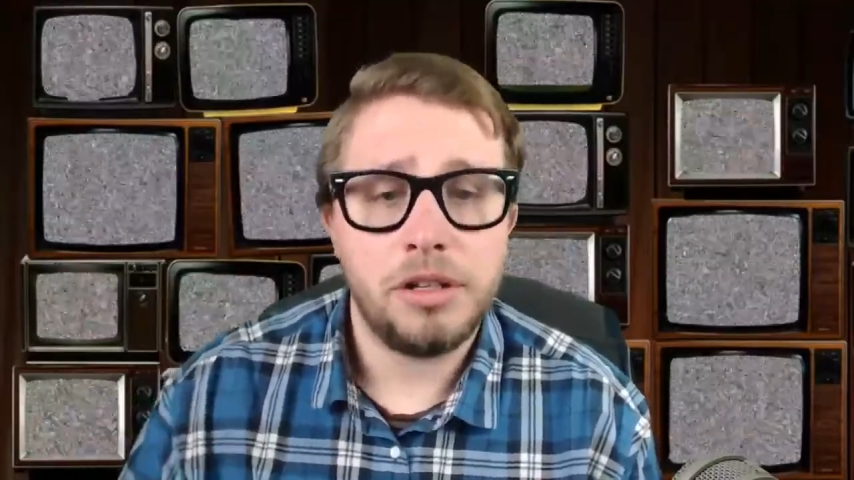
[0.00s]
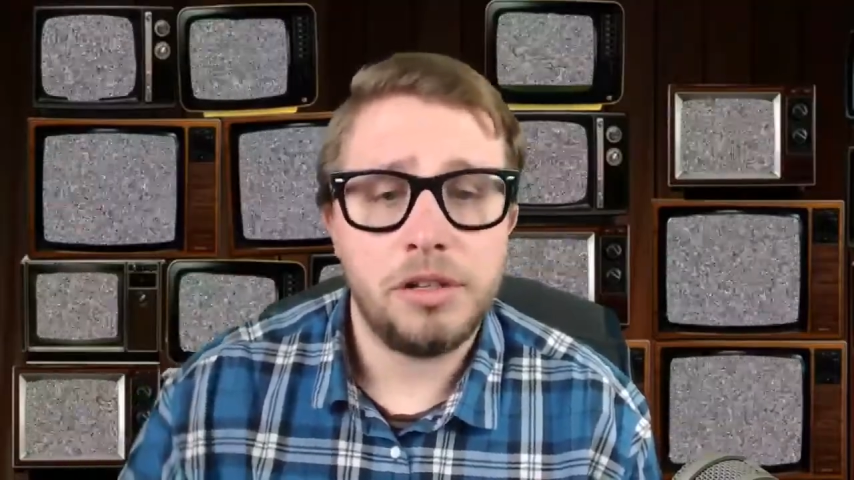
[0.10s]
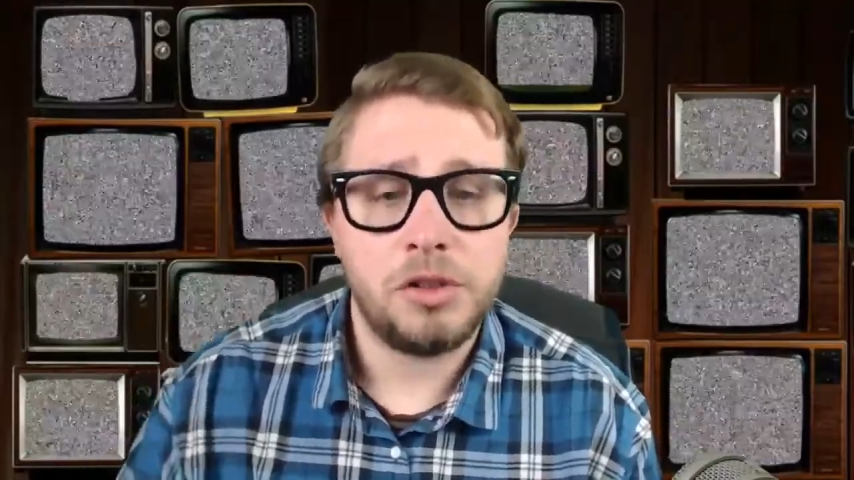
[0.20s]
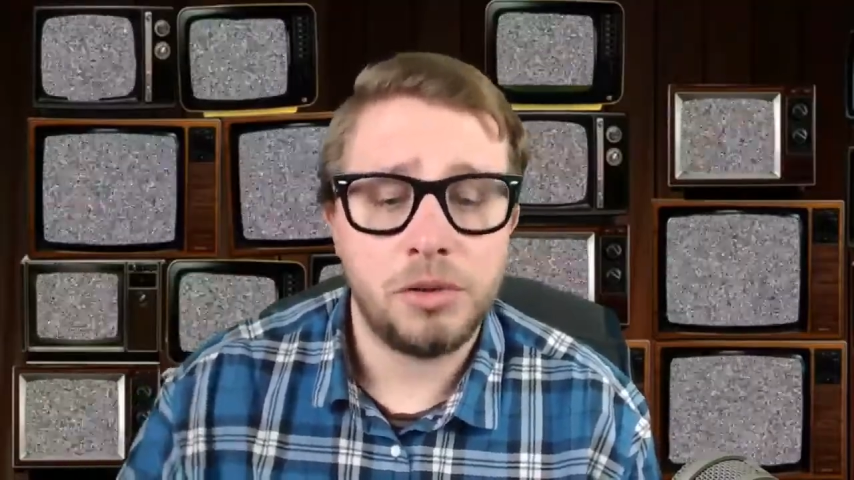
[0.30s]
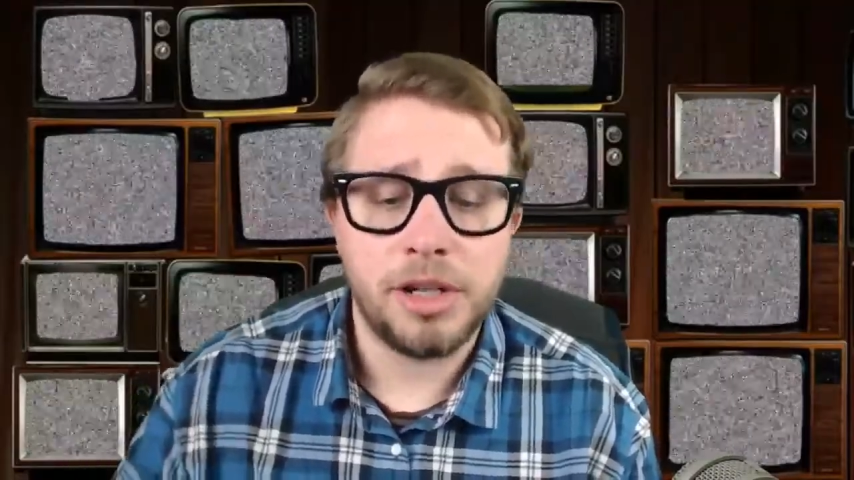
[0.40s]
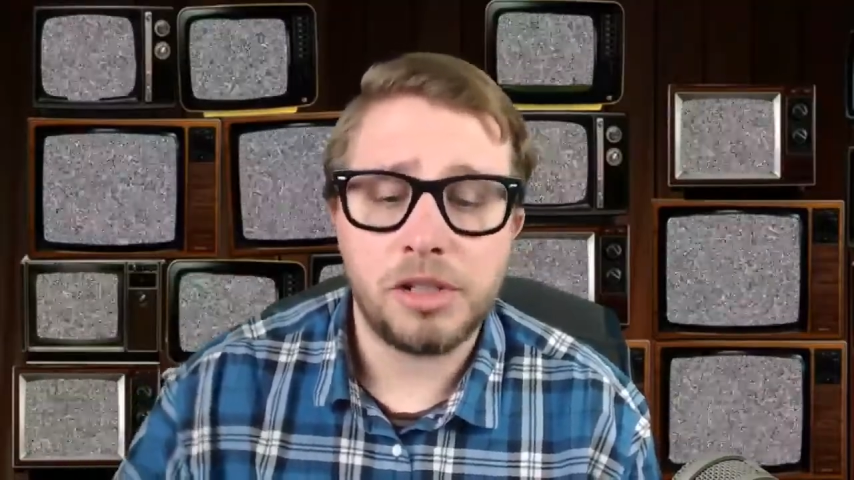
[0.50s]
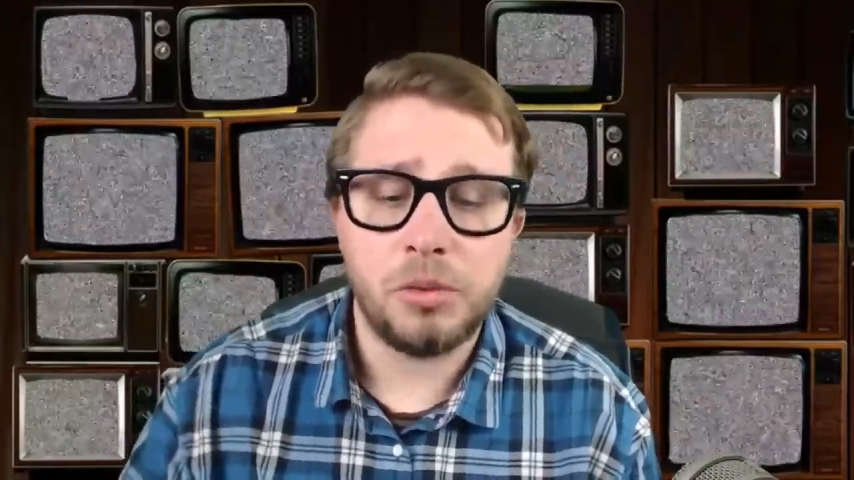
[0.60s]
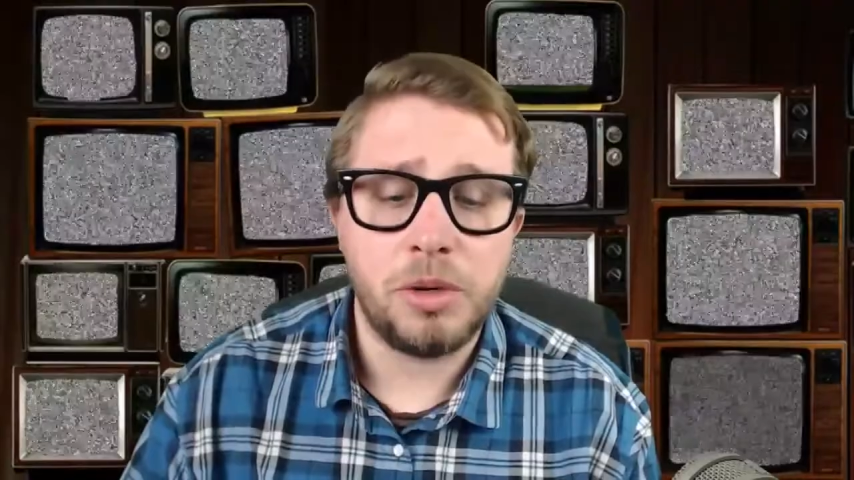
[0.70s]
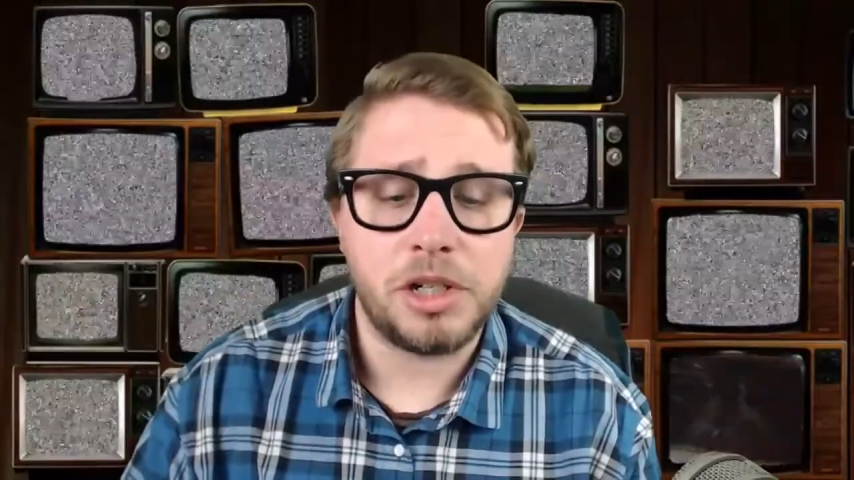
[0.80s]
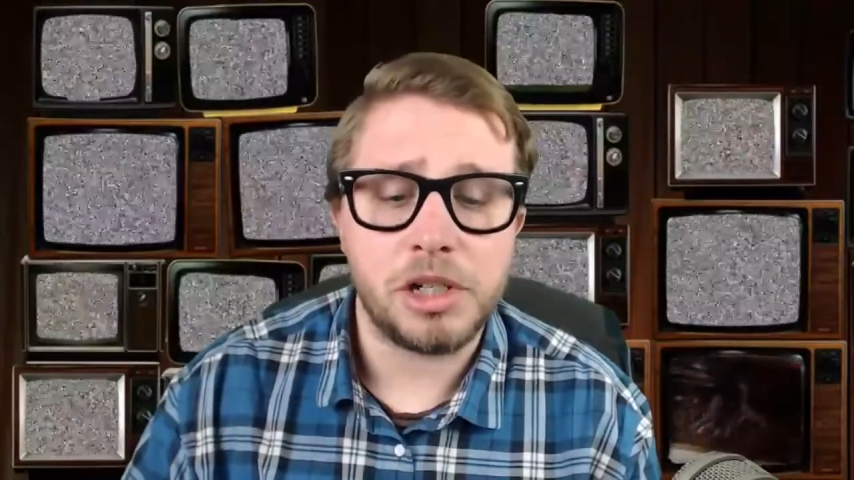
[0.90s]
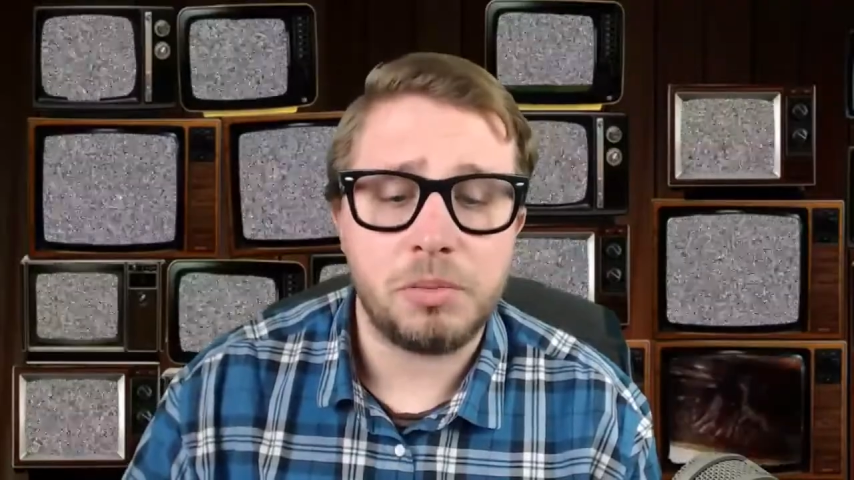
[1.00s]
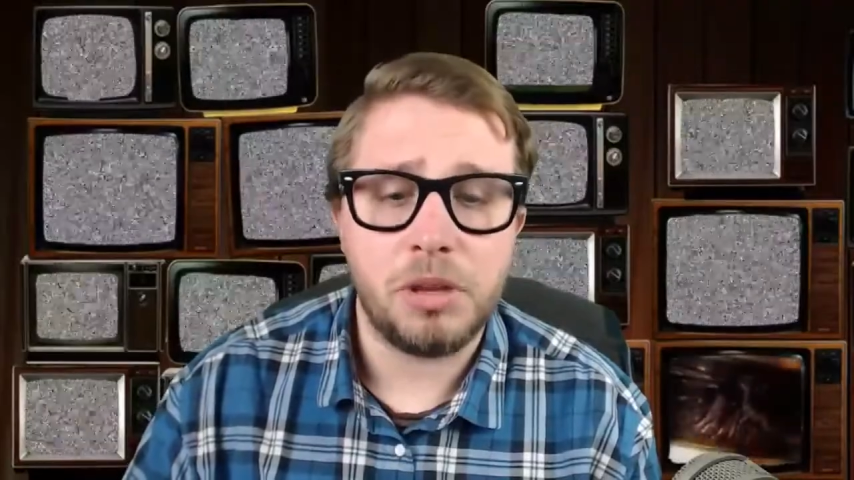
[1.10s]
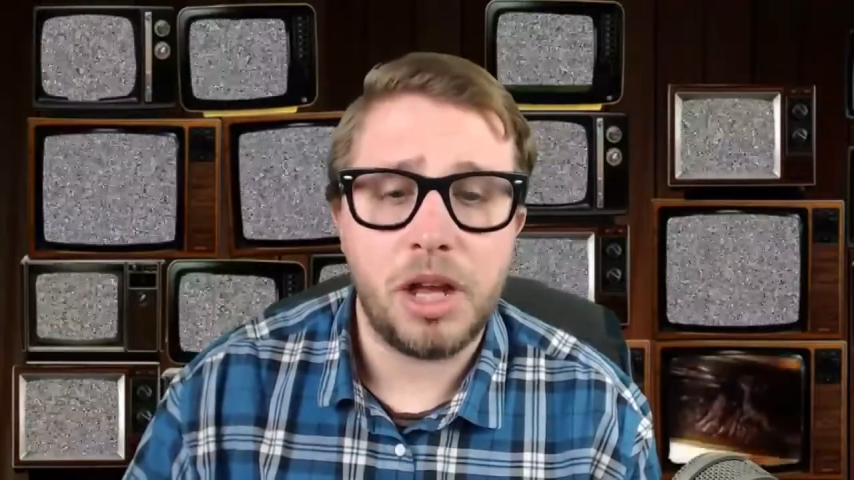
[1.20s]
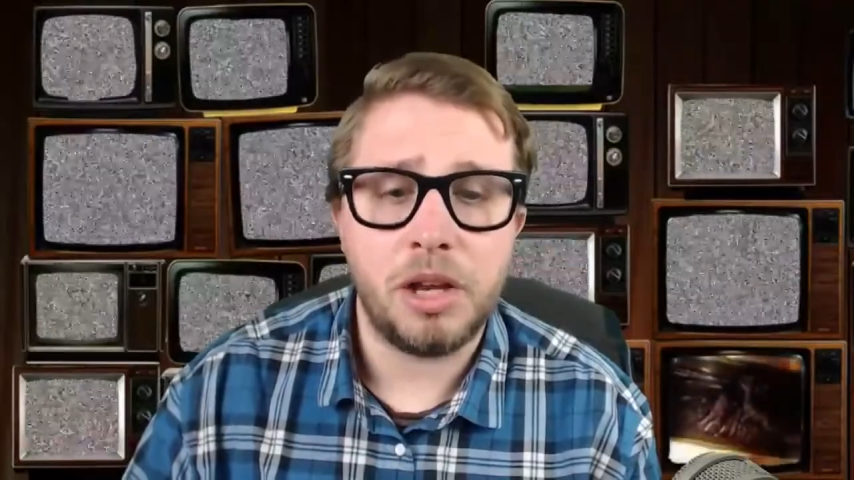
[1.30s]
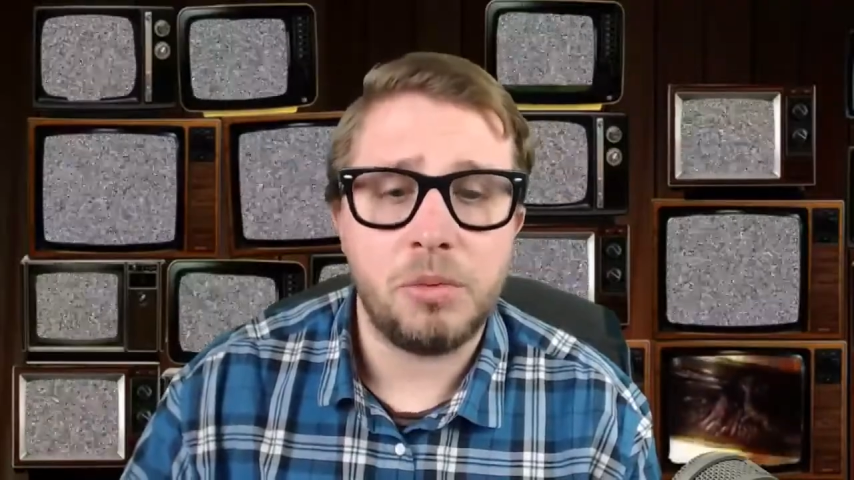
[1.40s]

drinks the witch's blood,